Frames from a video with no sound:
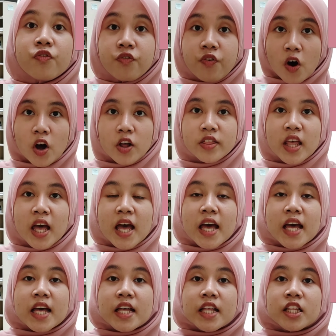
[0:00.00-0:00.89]
Fourth,
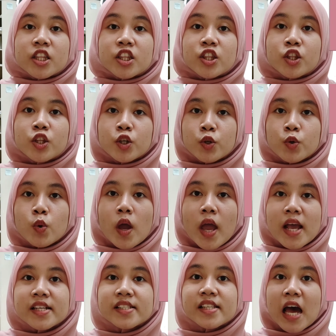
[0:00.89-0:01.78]
the
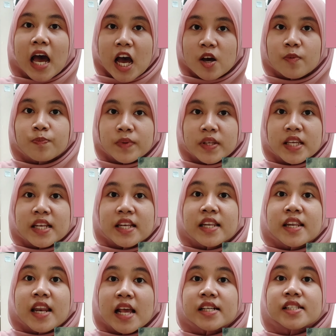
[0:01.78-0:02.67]
US
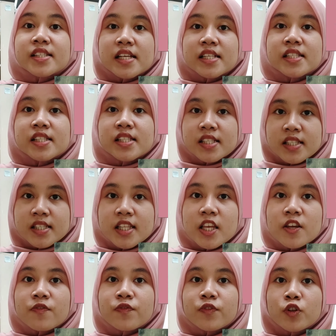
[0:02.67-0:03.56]
Army less
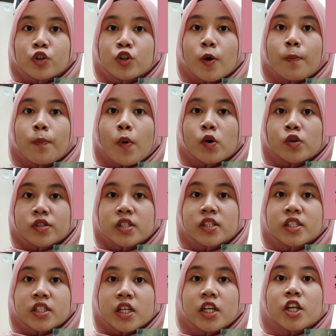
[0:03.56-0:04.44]
sensitive to the
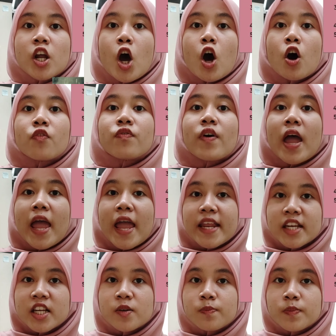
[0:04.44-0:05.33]
position of
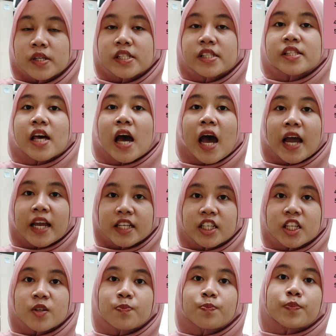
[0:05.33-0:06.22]
enemies
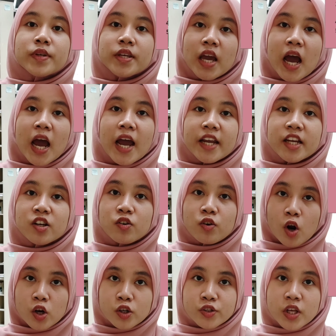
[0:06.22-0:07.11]
hiding
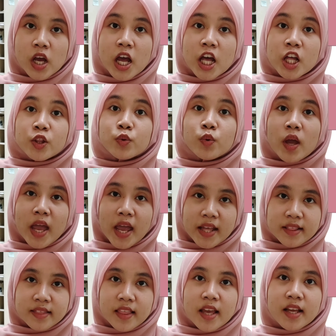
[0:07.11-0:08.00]
behind rocks to
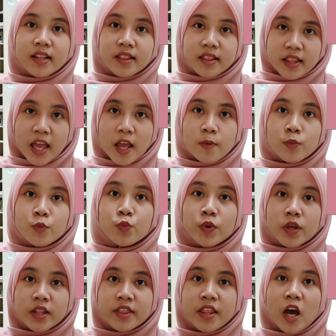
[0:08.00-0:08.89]
attack
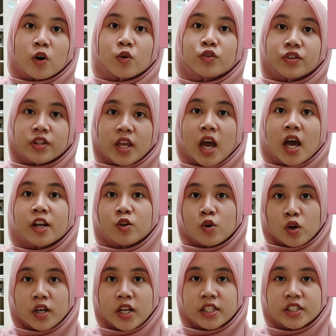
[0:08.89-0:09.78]
them without their
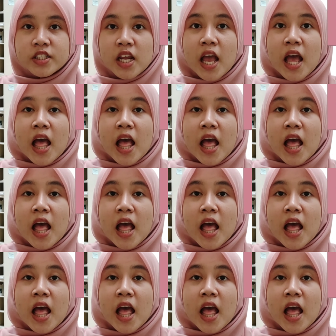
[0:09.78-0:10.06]
knowledge.